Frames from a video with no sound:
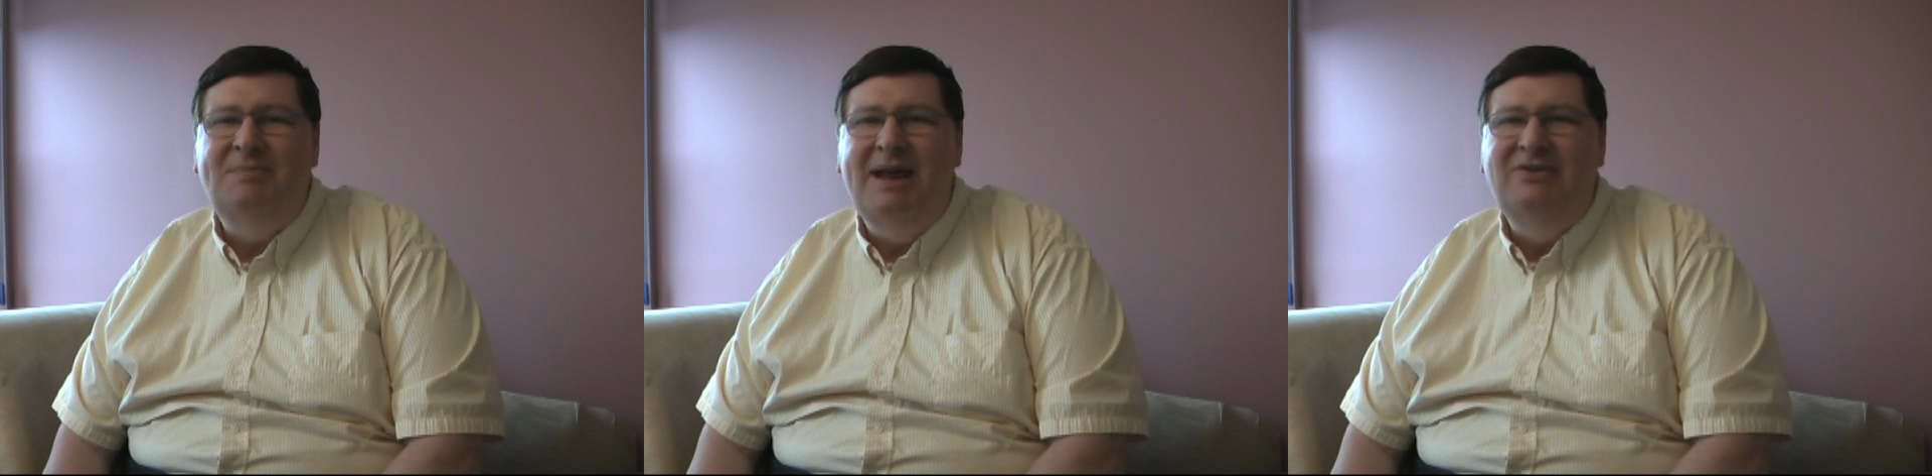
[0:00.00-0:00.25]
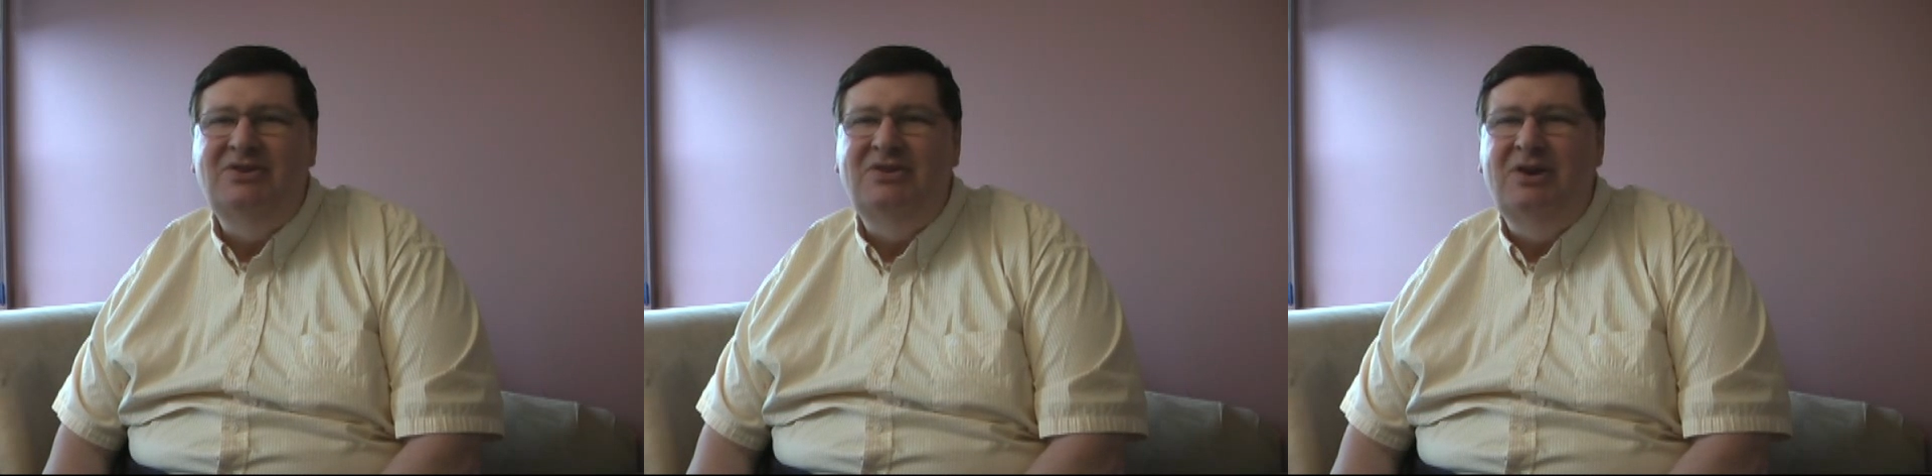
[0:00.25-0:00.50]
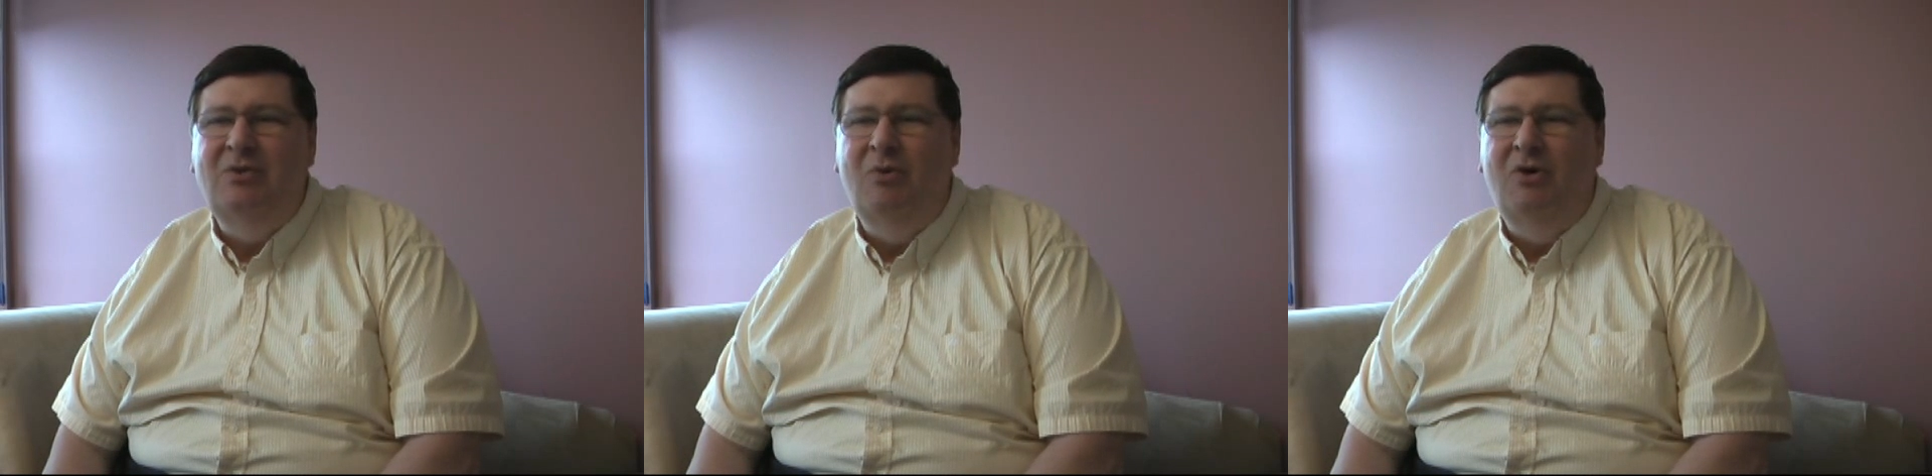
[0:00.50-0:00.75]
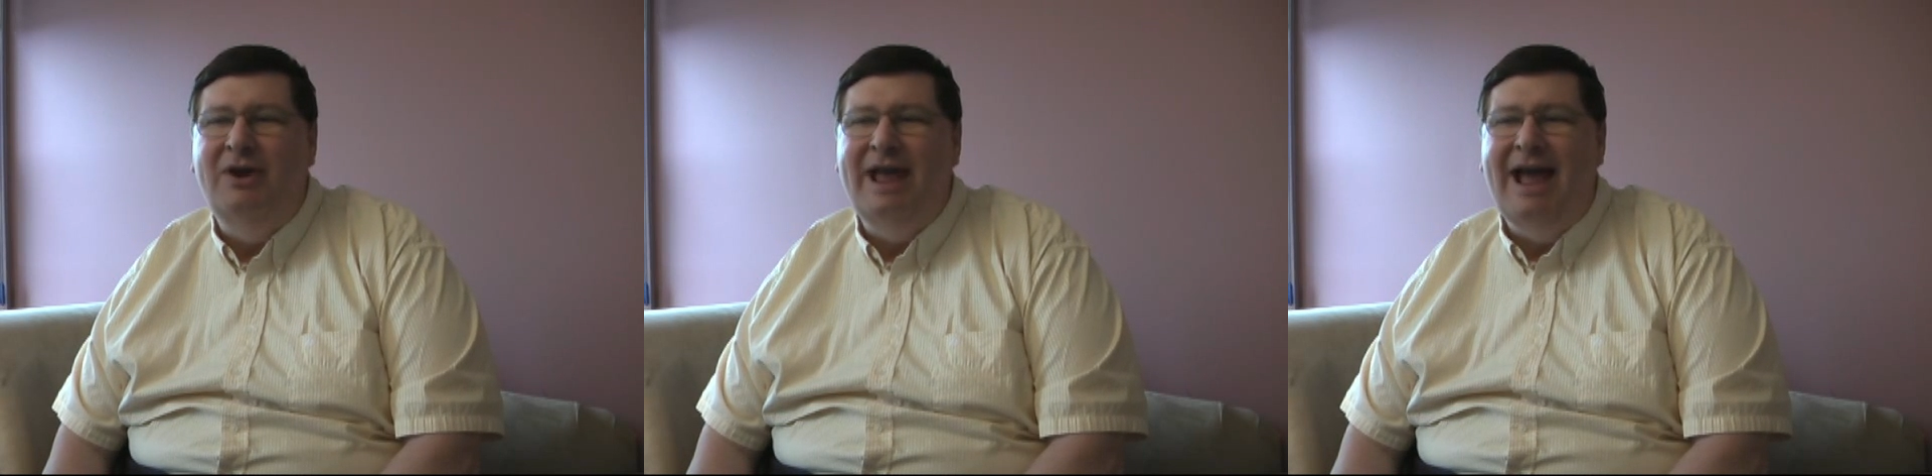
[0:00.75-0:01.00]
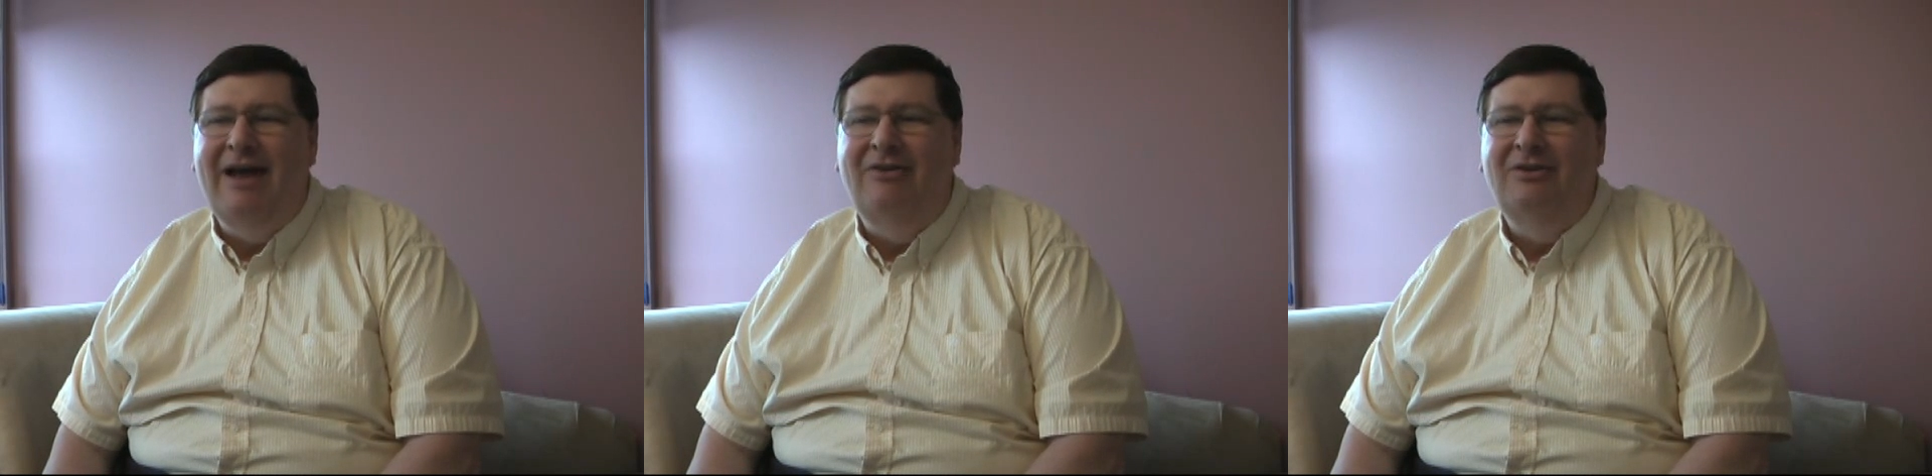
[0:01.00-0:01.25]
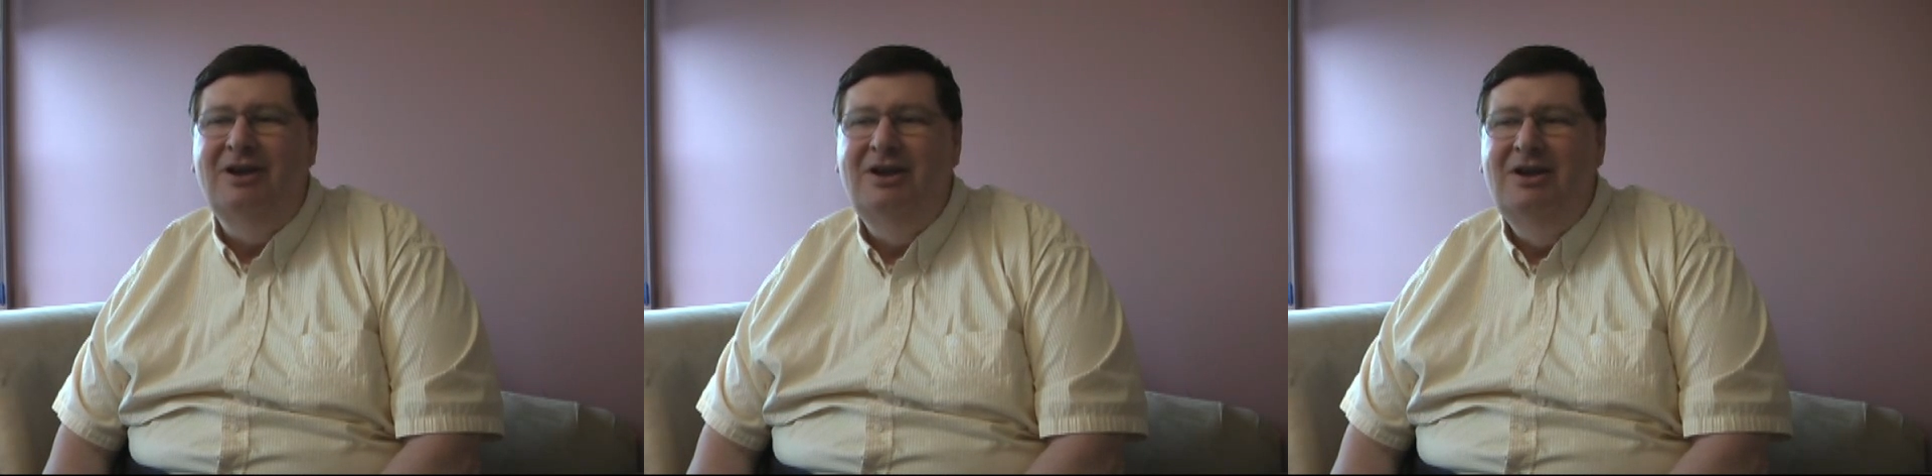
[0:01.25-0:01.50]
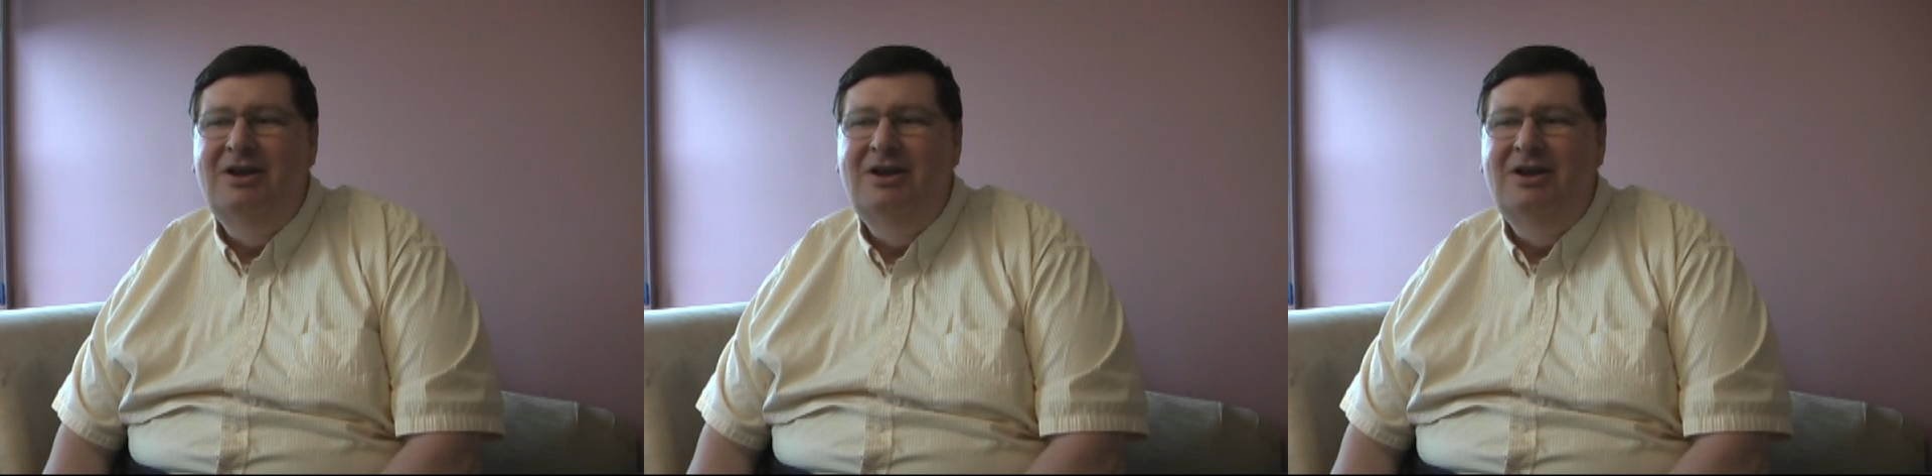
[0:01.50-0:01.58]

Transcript: basically to work out.